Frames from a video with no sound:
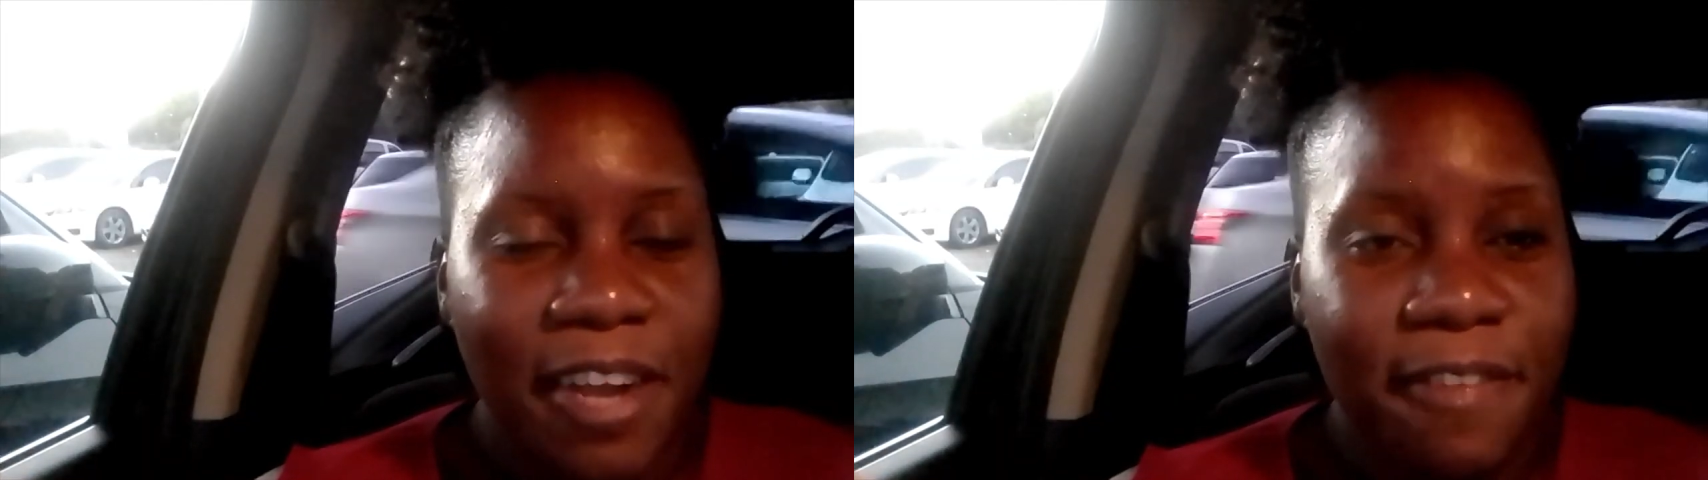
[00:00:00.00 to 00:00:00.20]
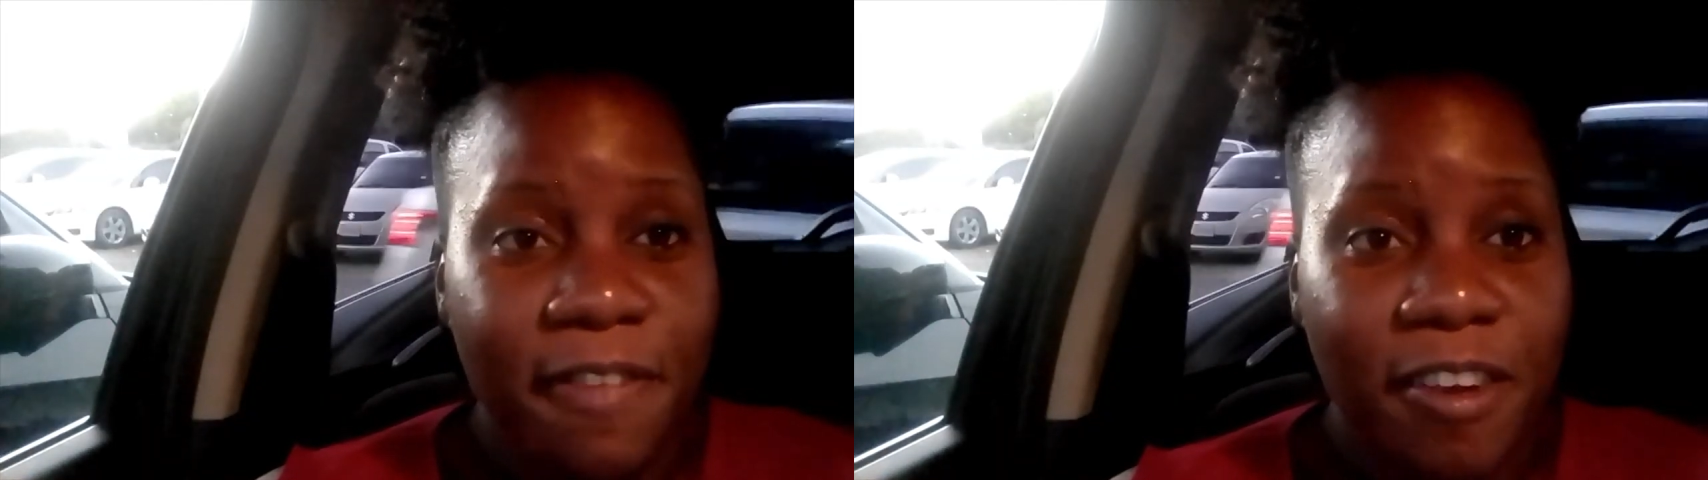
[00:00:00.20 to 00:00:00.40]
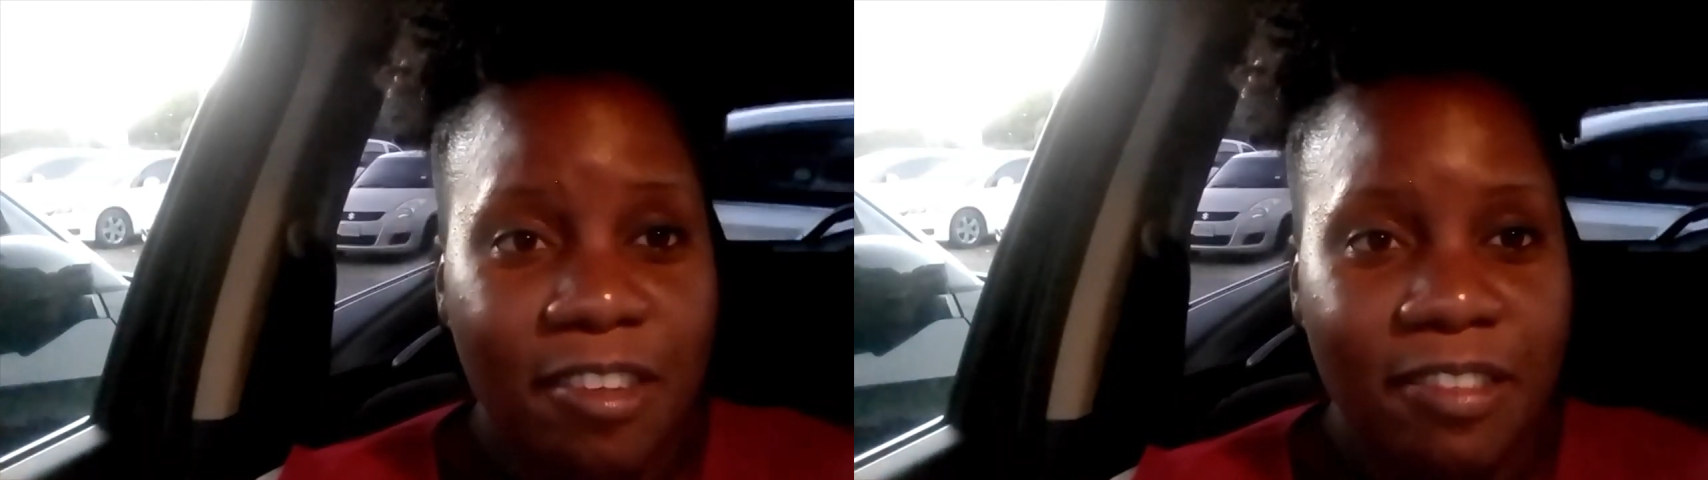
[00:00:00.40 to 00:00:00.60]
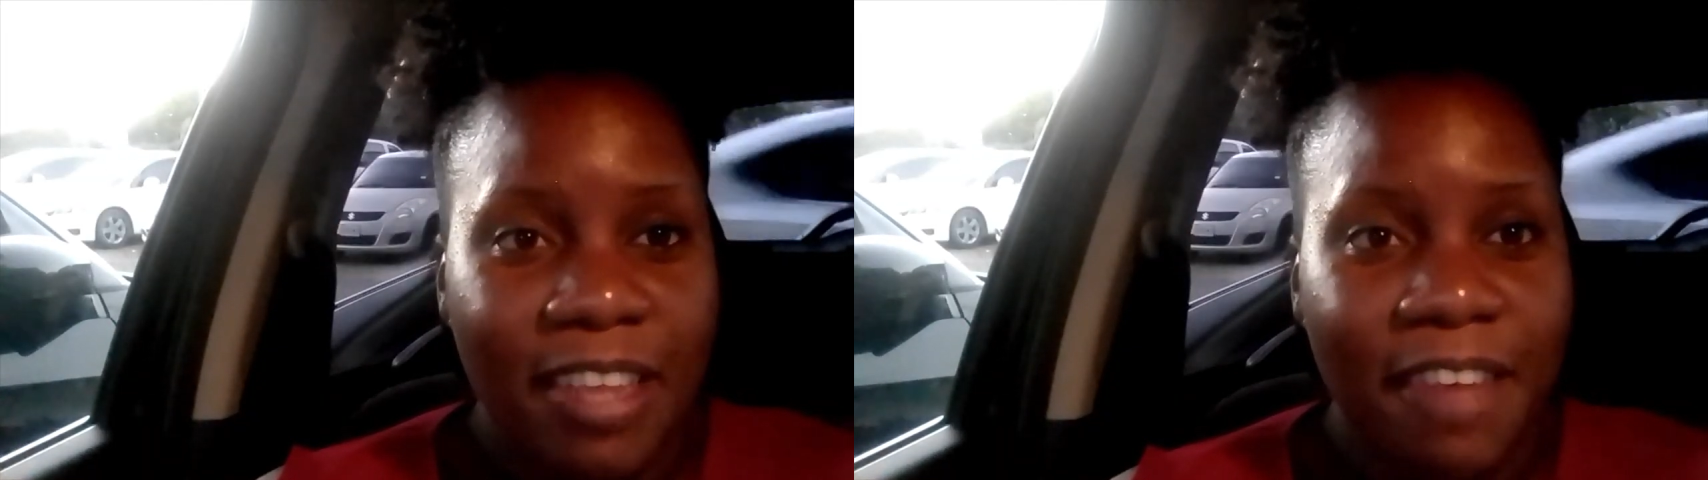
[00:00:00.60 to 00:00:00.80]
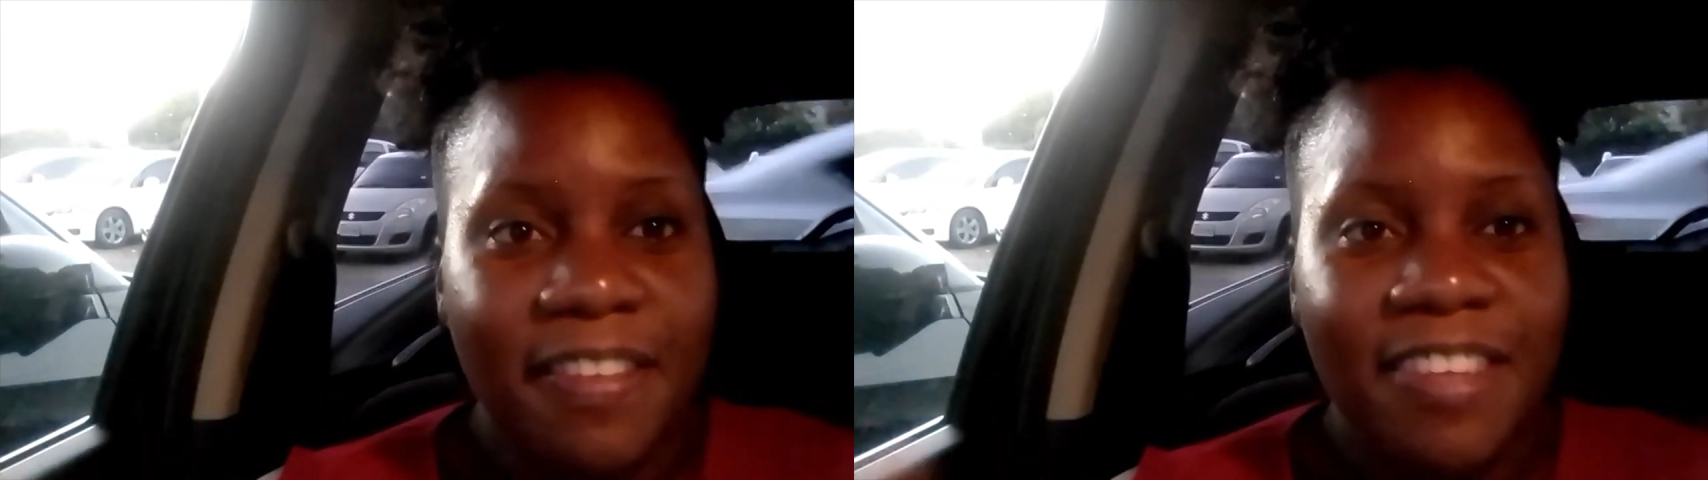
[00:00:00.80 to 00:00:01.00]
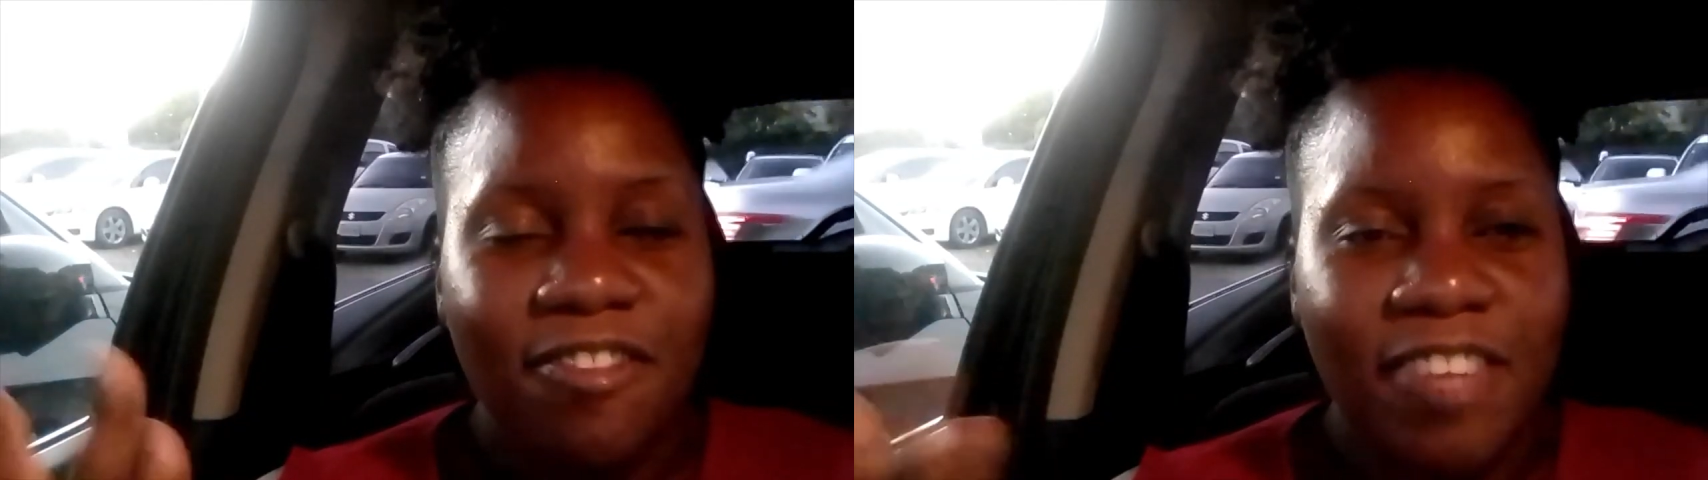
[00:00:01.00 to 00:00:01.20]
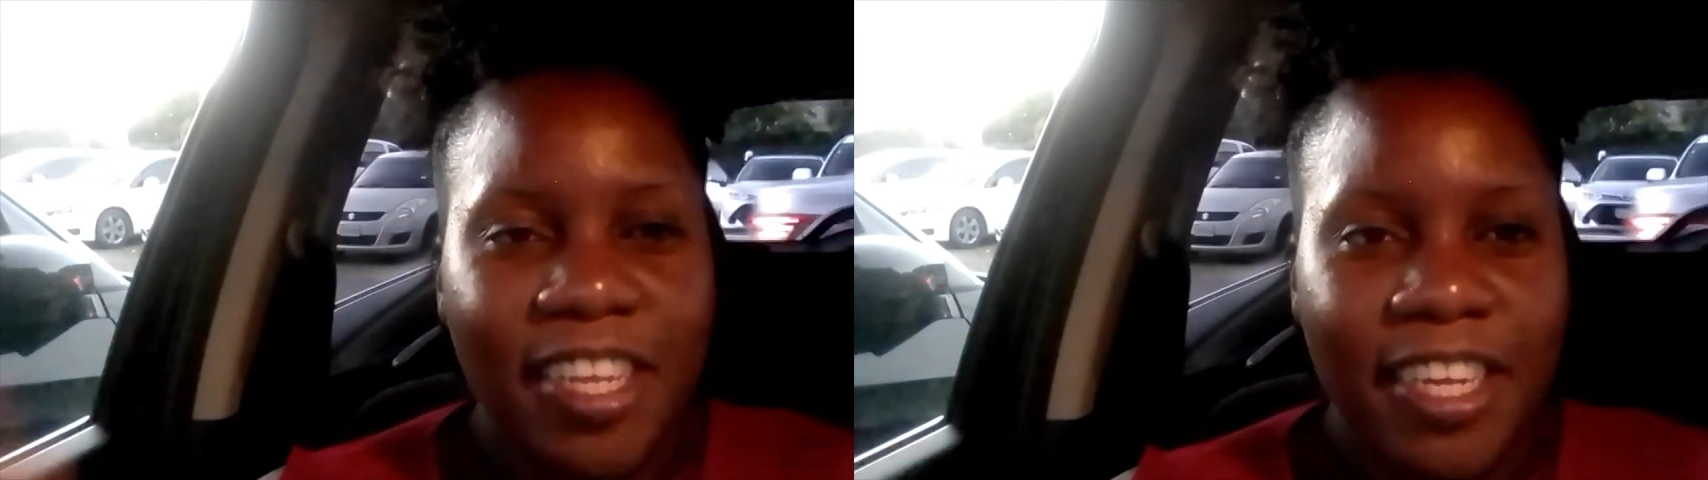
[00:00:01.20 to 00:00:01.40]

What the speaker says: At first, you have to really